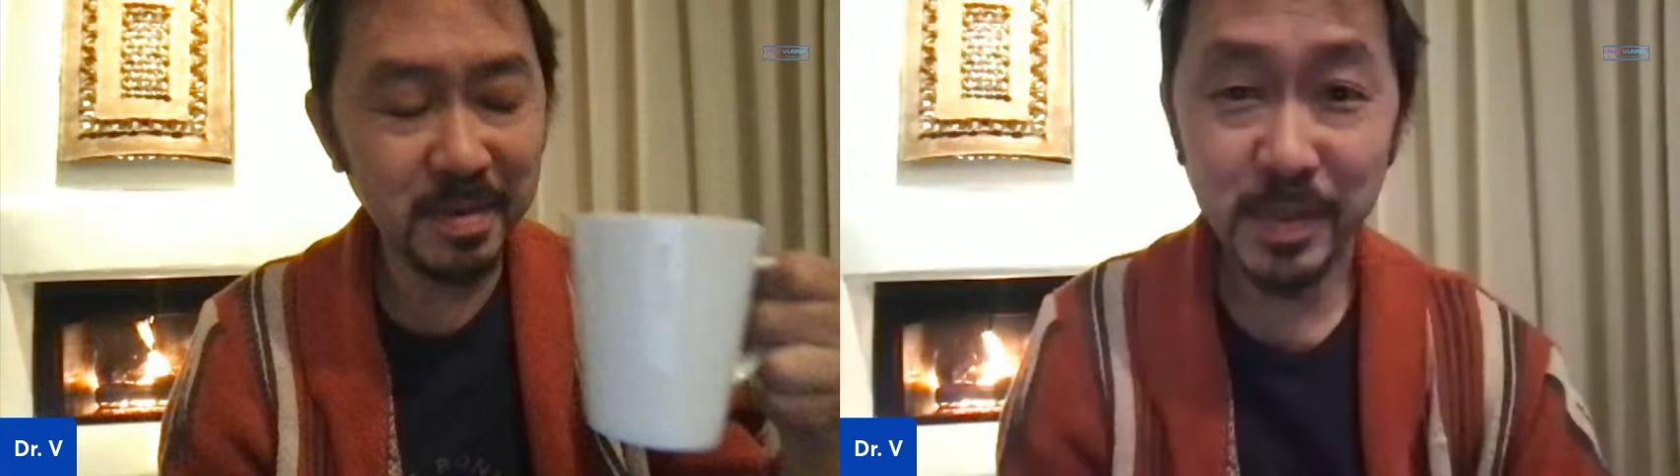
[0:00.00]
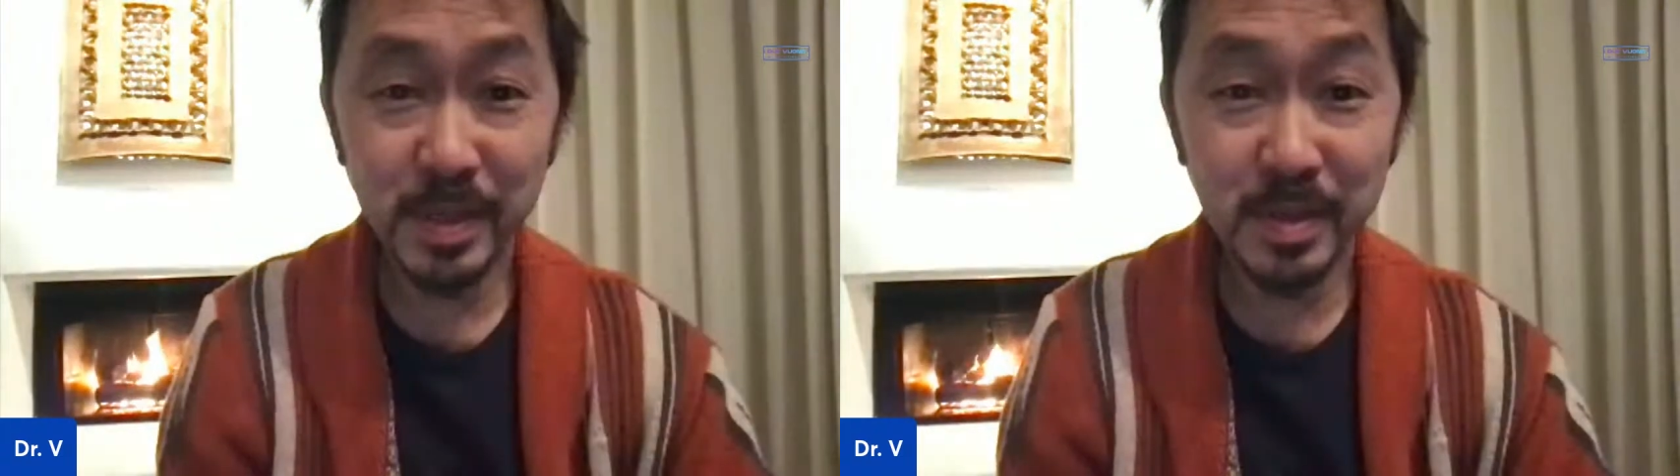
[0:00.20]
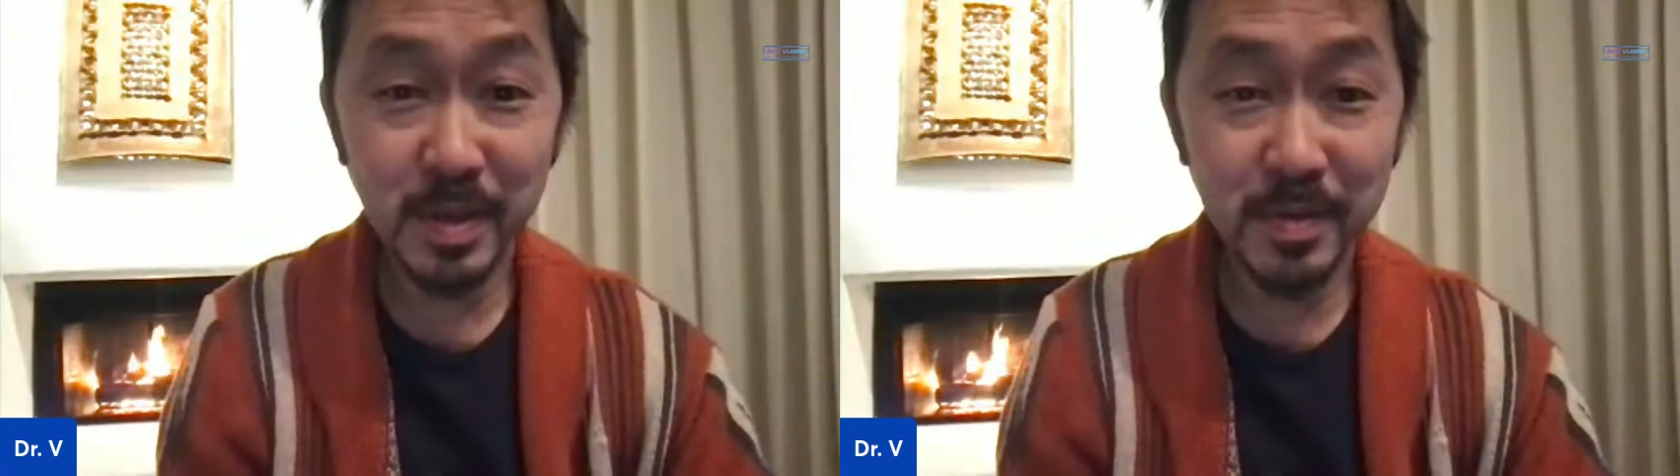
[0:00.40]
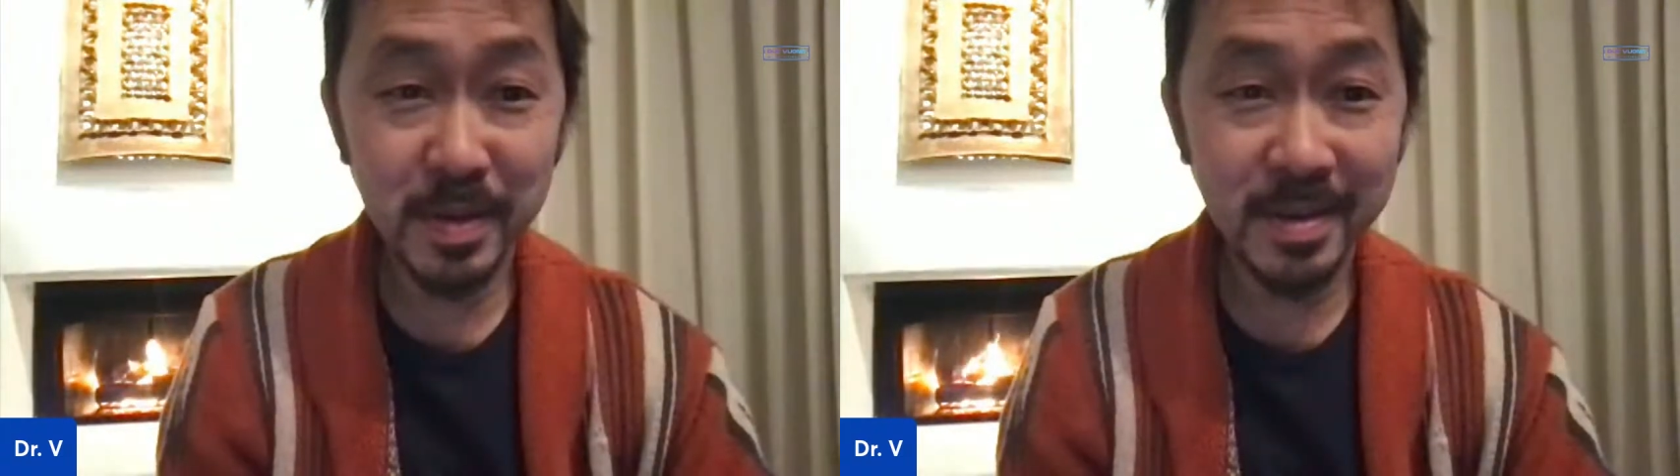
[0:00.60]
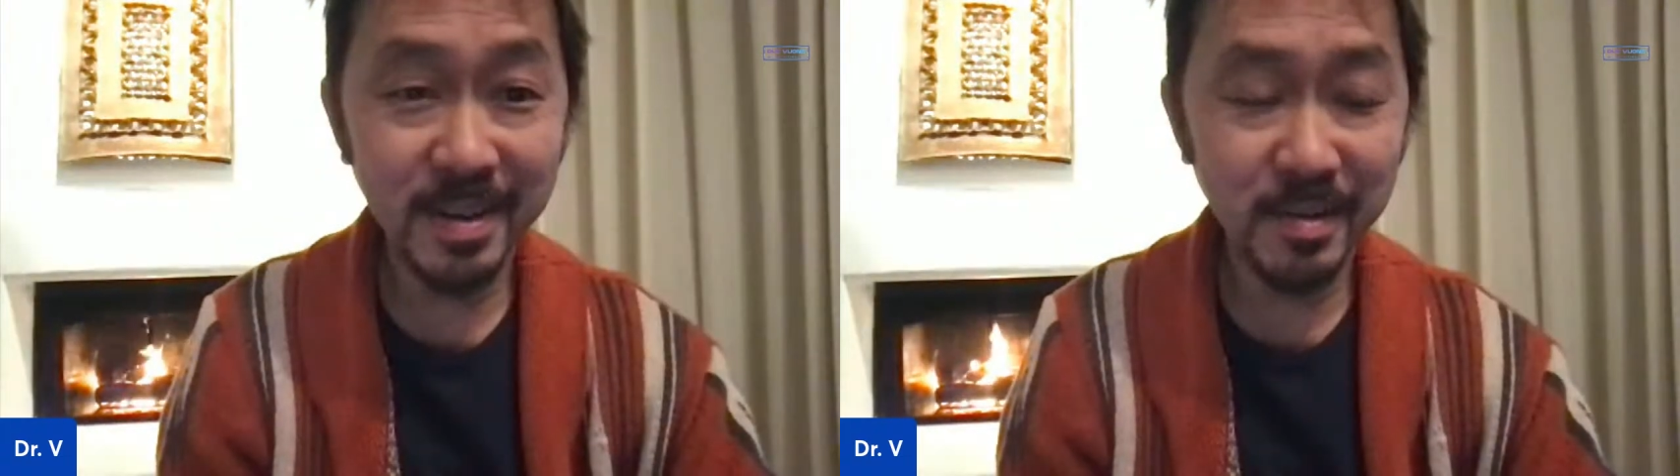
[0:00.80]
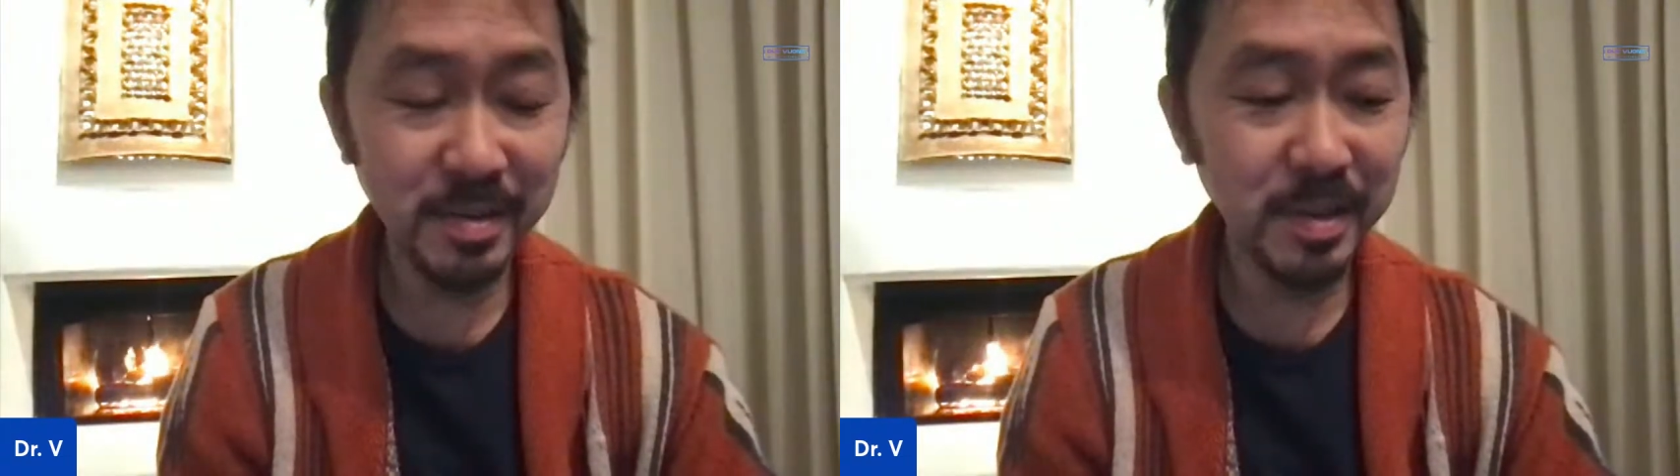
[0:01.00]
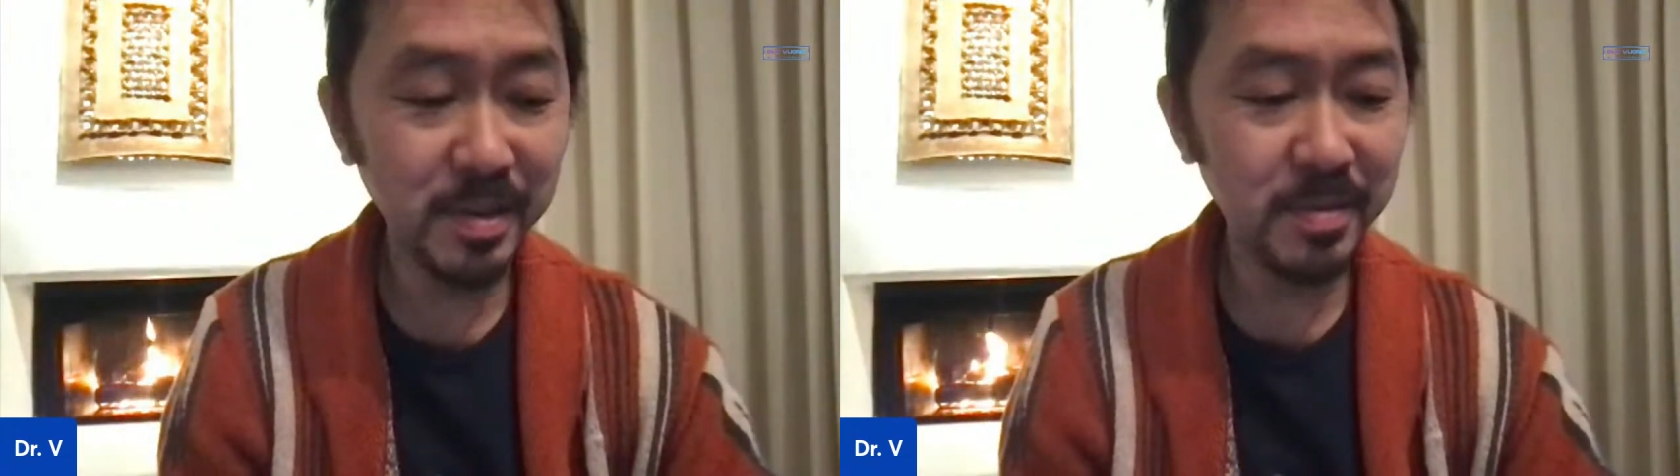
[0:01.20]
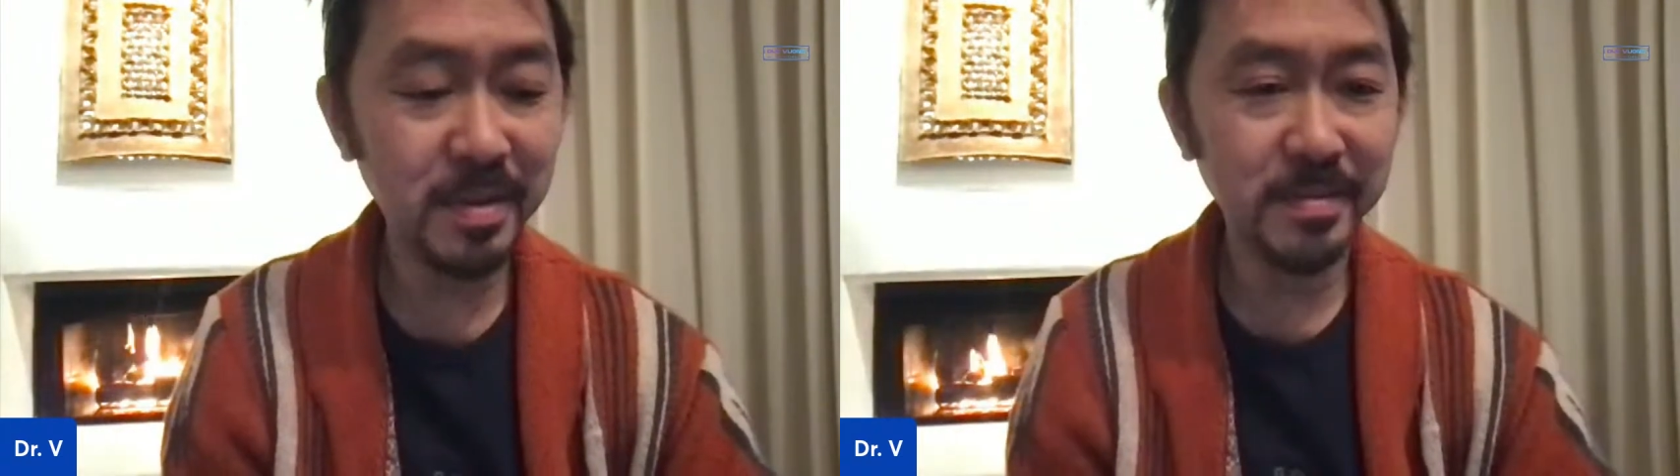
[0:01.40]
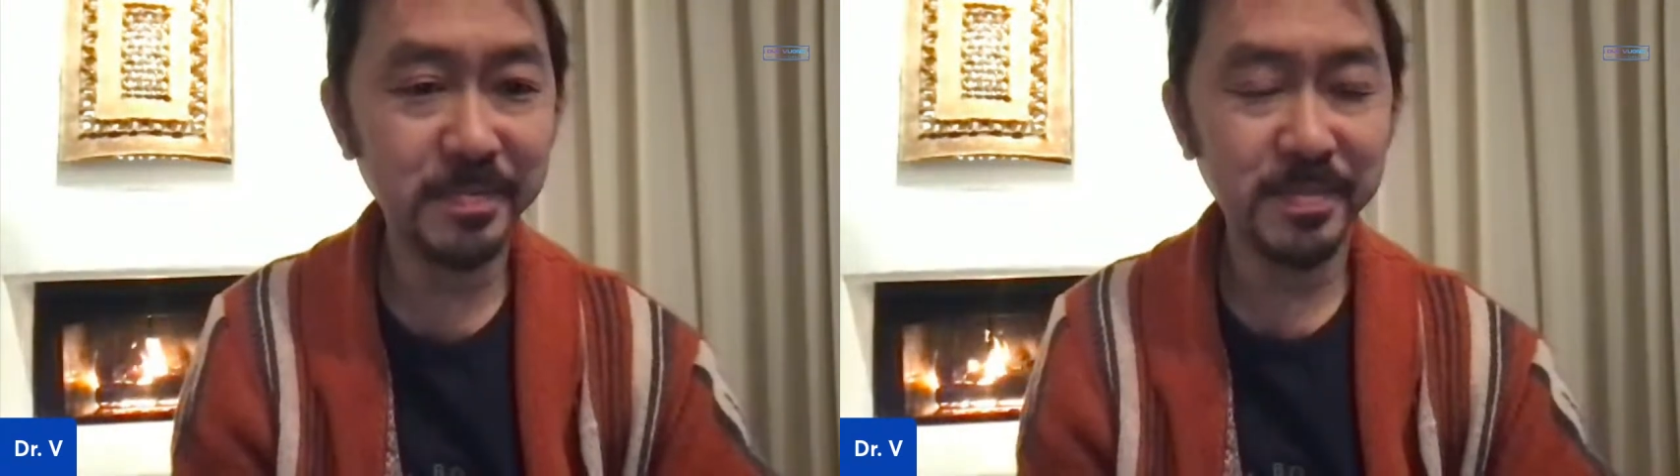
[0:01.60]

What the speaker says: Sedona, Arizona.